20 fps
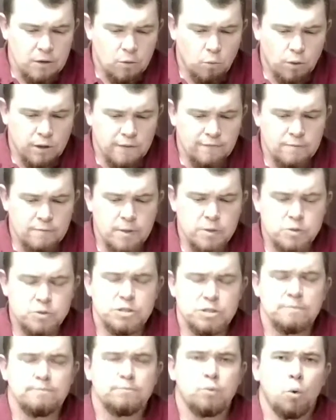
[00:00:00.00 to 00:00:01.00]
One of the most
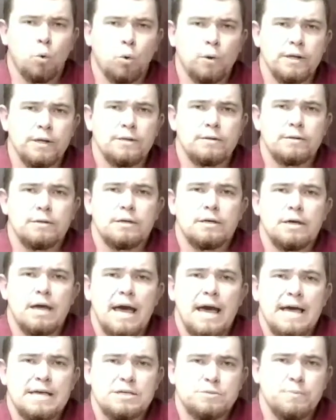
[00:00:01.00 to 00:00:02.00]
important
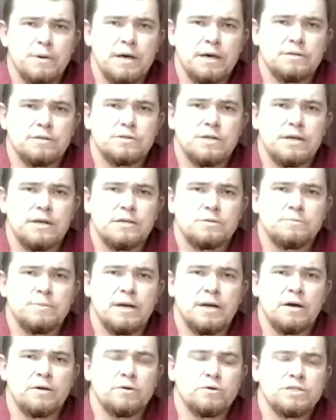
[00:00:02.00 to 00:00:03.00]
aspects that has
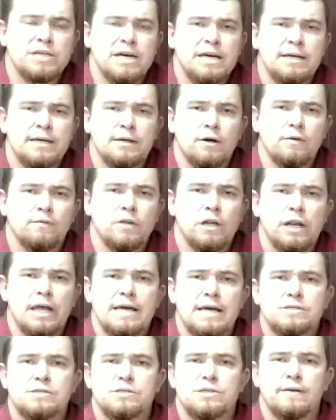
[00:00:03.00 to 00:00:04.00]
been undertaken over the
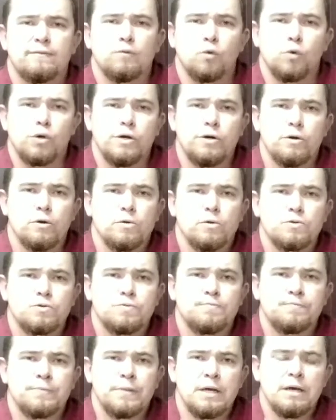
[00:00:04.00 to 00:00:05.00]
last several
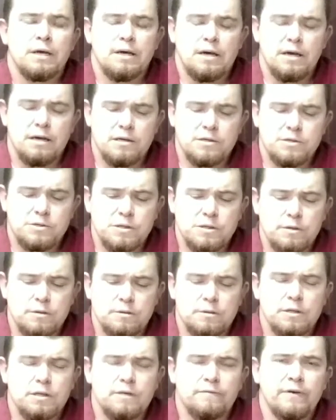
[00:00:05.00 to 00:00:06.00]
years is
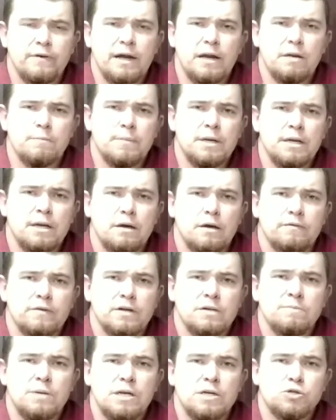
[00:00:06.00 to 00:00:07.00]
the development of
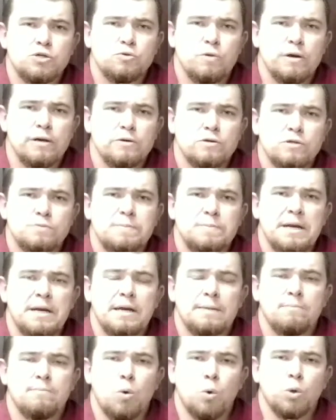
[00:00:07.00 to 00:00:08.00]
administrators
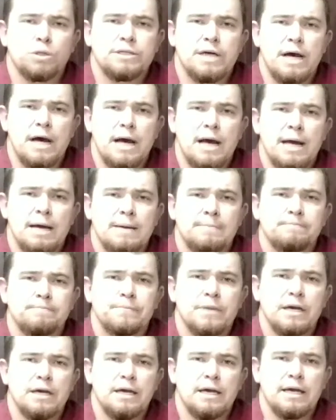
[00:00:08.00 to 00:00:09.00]
spending more time
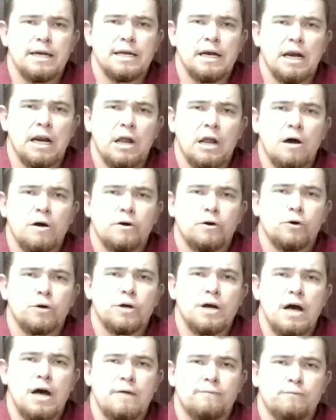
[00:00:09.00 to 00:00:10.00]
in
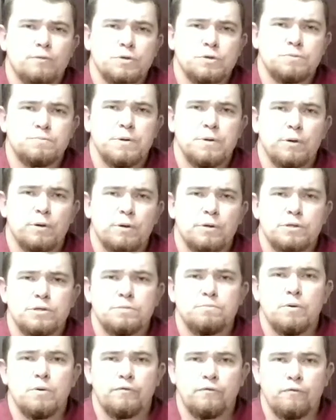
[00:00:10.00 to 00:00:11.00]
longer conference periods
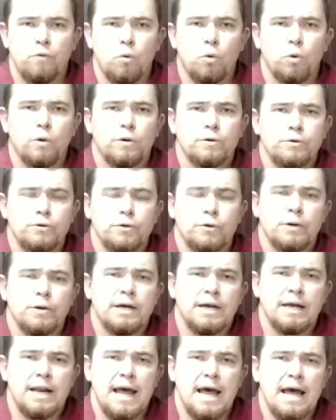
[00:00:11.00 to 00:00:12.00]
before,
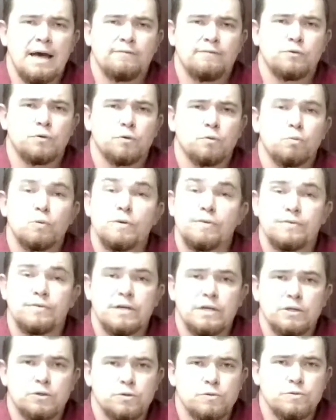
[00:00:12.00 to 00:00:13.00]
during, and after with
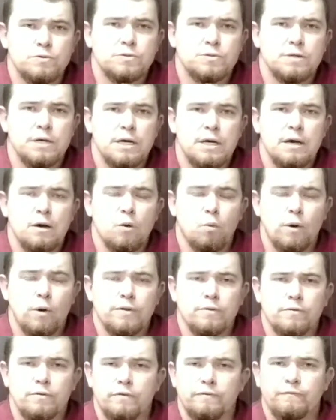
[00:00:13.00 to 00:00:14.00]
teachers,
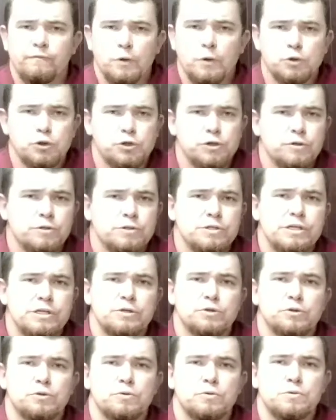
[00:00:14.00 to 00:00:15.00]
whether they're first-year
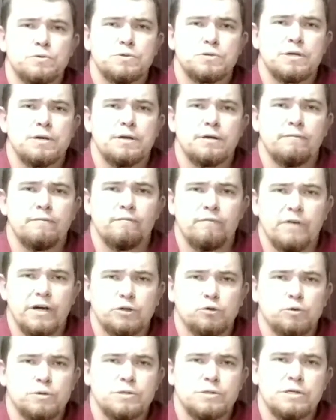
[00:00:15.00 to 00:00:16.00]
teachers,
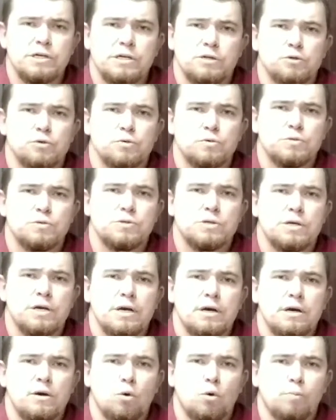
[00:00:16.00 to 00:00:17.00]
veteran teachers,
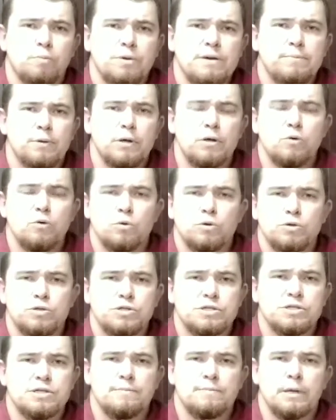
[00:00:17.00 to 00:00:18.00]
or people who are
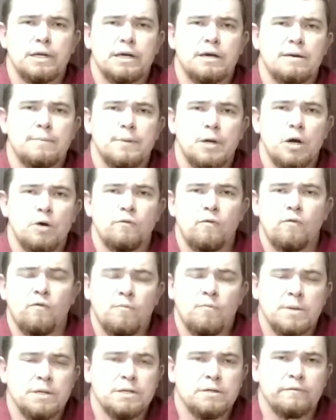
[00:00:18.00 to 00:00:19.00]
just simply coming over
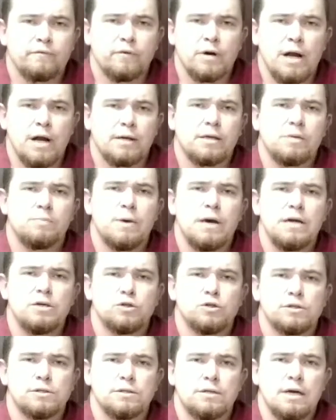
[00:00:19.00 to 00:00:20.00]
from a different
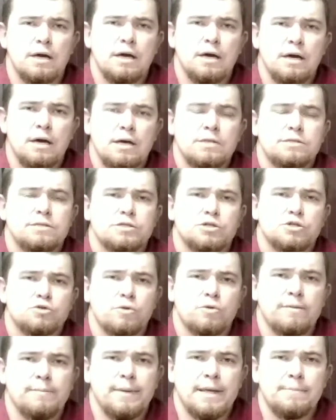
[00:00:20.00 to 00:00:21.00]
occupation. It's
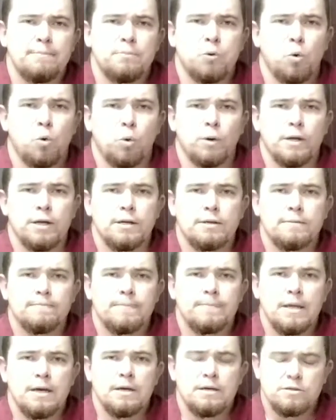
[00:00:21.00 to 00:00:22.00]
extremely important
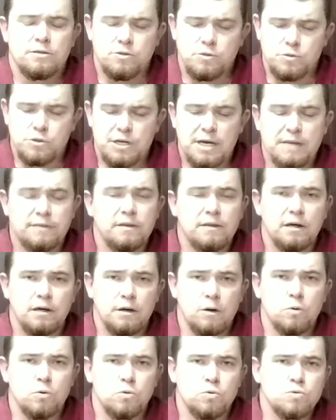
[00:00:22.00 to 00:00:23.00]
to set the
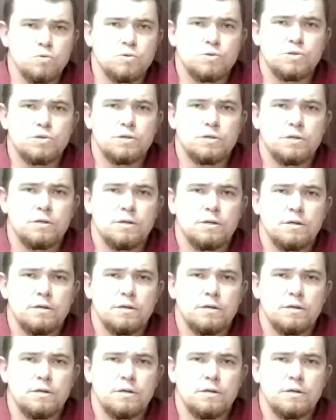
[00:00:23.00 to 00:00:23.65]
goals,